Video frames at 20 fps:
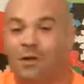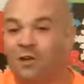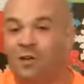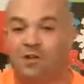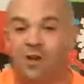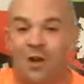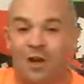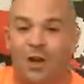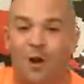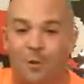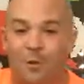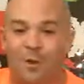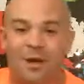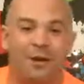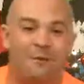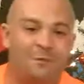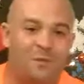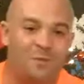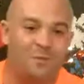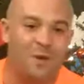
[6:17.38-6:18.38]
You're trying to open
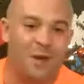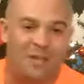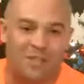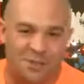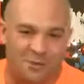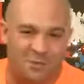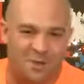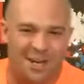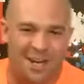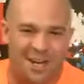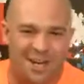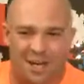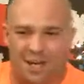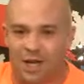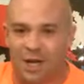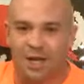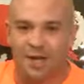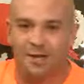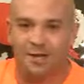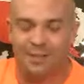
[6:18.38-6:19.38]
it with a razor blade, you
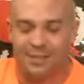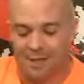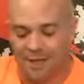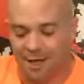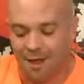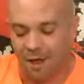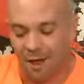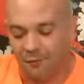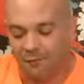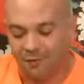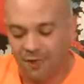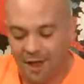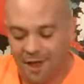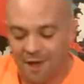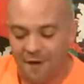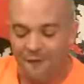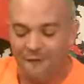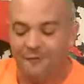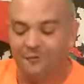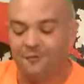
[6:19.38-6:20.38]
cut yourself.
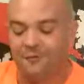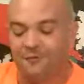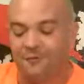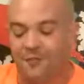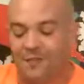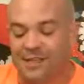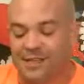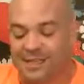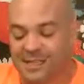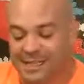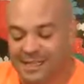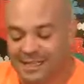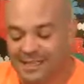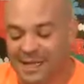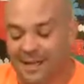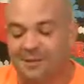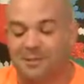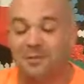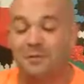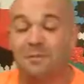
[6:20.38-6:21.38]

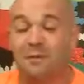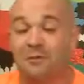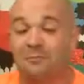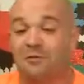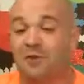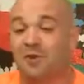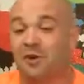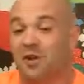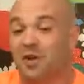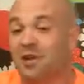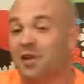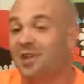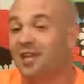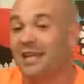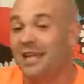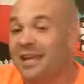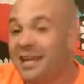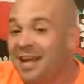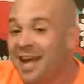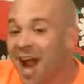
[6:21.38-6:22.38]
6,000 people go to
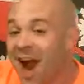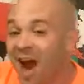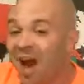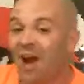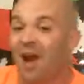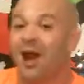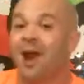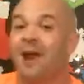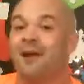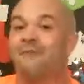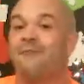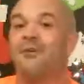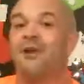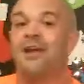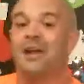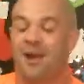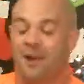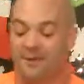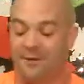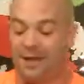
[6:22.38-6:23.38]
the ER
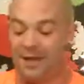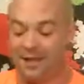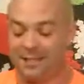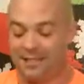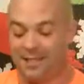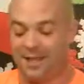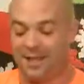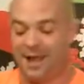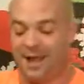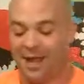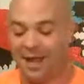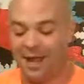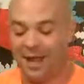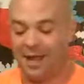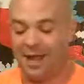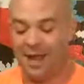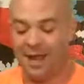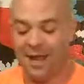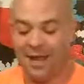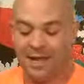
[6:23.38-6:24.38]
every year because of that.
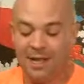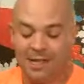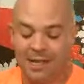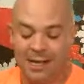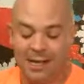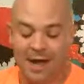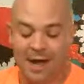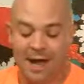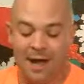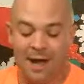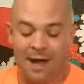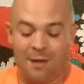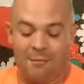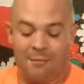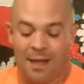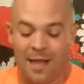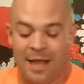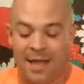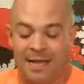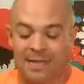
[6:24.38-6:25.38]

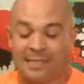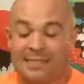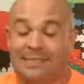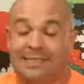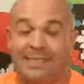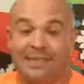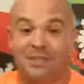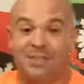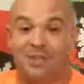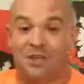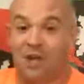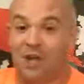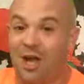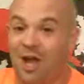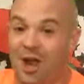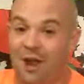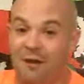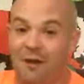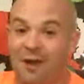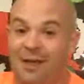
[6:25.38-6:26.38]
Um, eight seasonal
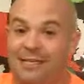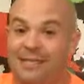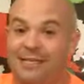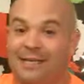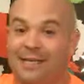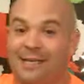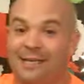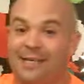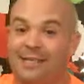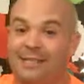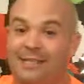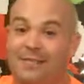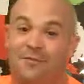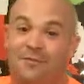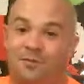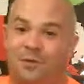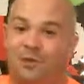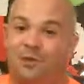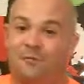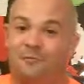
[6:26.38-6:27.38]
car accidents.
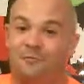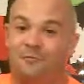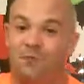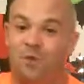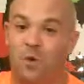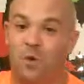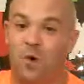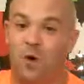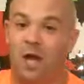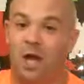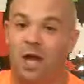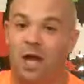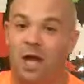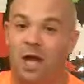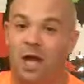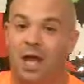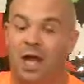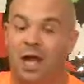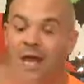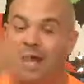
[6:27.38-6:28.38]
If you live in Florida
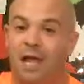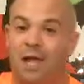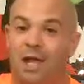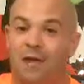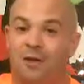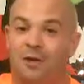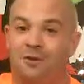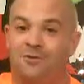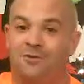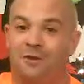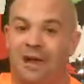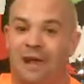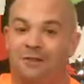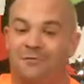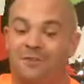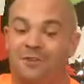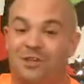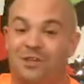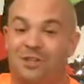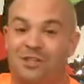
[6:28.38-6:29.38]
and you
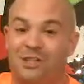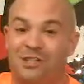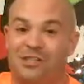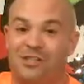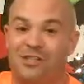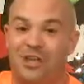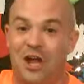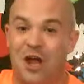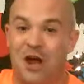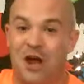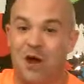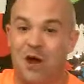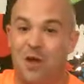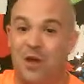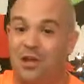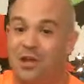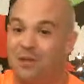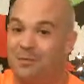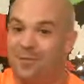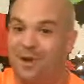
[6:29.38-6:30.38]
drive in the snow,
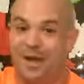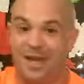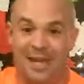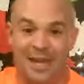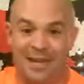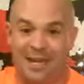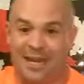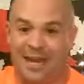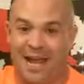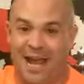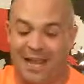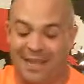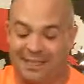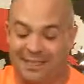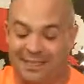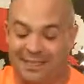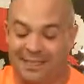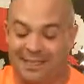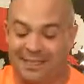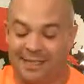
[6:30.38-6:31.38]
you might get an
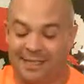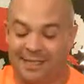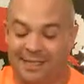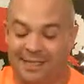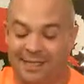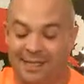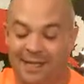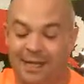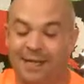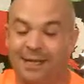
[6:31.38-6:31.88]
accident.